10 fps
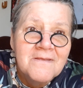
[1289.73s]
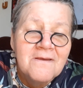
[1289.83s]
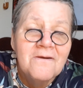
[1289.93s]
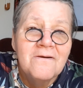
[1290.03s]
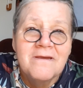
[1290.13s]

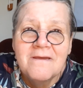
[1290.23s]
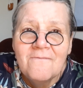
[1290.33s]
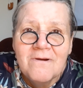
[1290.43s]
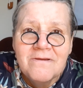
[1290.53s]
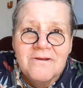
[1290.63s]
Okay,
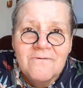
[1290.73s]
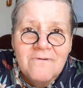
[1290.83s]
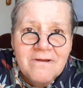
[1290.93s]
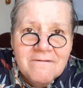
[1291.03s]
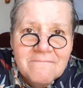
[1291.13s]
well, you know
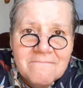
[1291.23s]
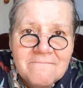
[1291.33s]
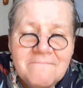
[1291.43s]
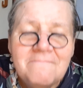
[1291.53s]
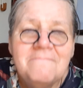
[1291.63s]
what?
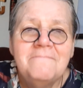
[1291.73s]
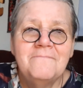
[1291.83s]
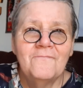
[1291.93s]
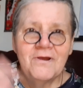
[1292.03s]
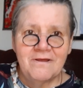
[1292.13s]

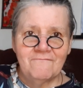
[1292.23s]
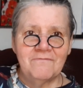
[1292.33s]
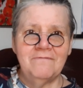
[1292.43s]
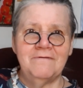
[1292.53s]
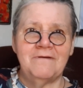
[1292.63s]

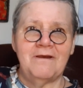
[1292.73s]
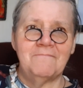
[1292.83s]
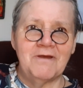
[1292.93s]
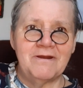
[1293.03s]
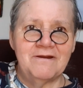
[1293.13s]
Whatever.
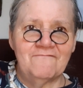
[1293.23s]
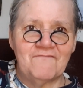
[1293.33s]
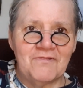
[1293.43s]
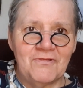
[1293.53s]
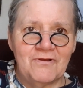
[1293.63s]
I'm not in it
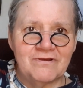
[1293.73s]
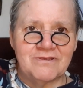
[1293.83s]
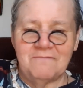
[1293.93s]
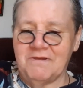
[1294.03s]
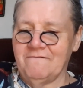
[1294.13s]
for the looks.
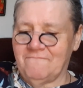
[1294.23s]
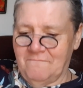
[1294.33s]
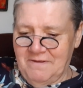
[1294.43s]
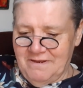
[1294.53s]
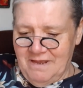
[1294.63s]
I'm in it for
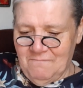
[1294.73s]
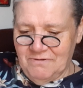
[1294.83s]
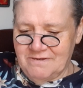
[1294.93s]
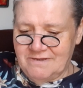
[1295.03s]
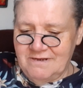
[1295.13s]
being able
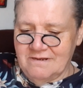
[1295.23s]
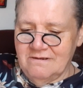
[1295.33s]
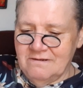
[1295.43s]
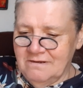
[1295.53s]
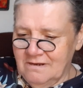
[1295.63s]
to
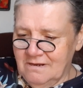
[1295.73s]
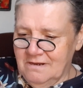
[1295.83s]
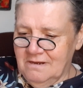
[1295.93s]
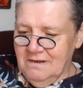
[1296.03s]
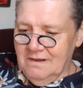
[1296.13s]
see.
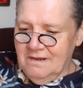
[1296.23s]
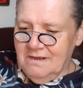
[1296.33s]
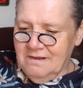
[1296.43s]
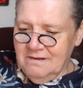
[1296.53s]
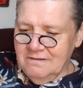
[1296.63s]

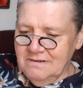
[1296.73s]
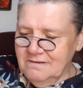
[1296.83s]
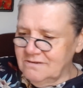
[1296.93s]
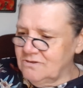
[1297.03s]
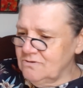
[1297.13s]
And
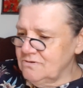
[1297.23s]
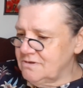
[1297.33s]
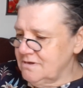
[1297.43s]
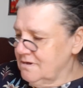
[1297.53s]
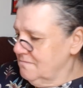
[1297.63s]
these do
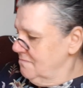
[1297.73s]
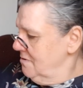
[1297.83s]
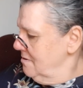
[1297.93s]
seem